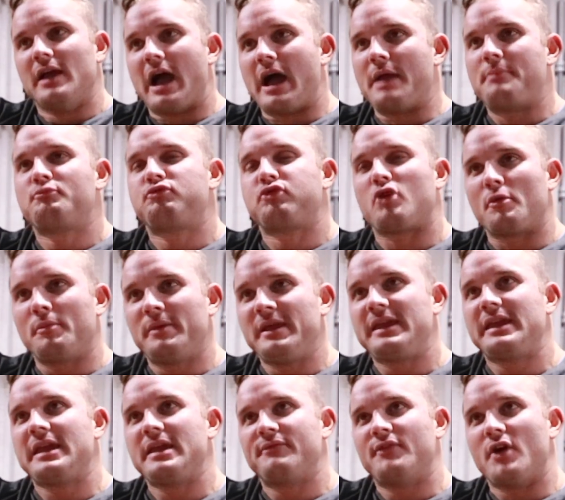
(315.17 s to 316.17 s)
I'd
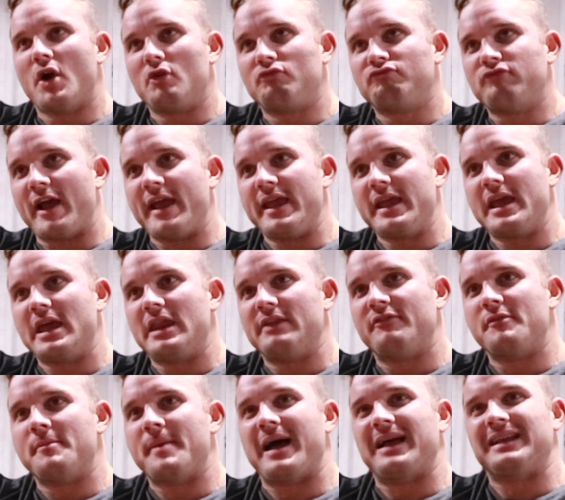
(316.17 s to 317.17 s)
probably give it a rating
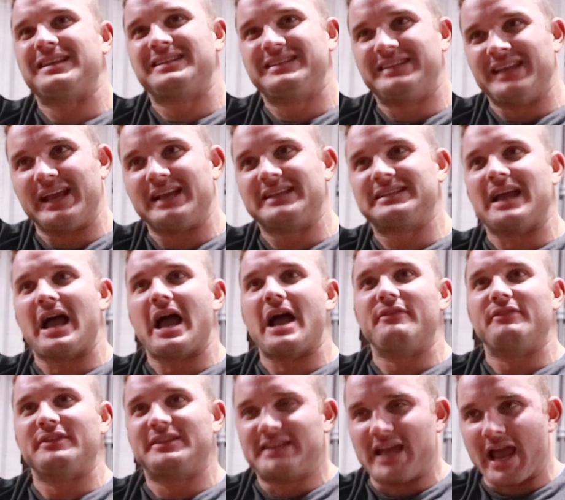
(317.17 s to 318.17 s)
of about 6
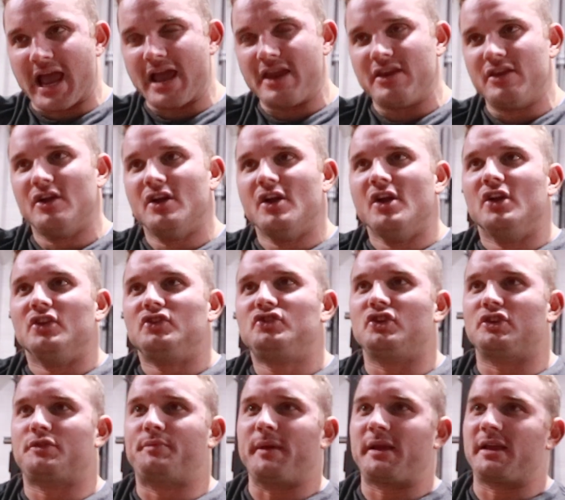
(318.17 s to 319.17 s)
out of 10
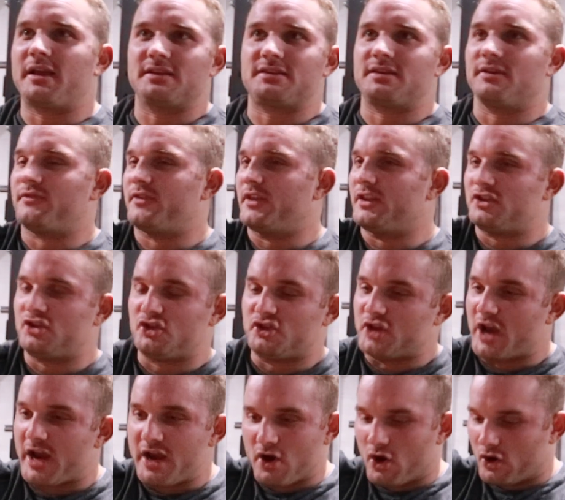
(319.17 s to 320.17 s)
just because of the
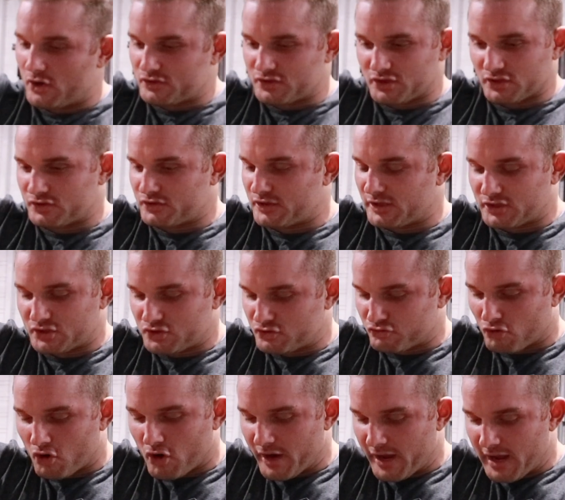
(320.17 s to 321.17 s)
J-hooks just
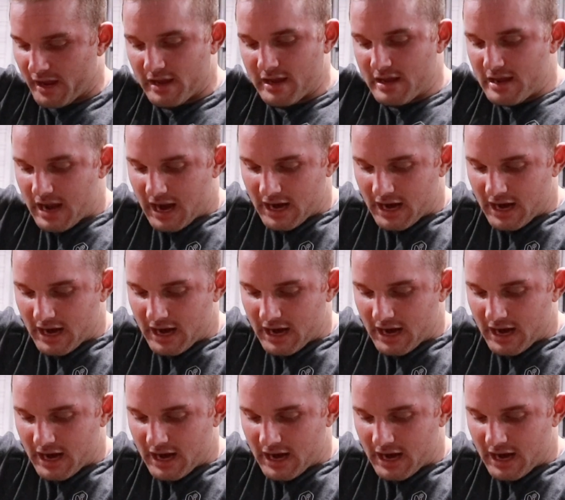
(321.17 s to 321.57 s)
destroy it.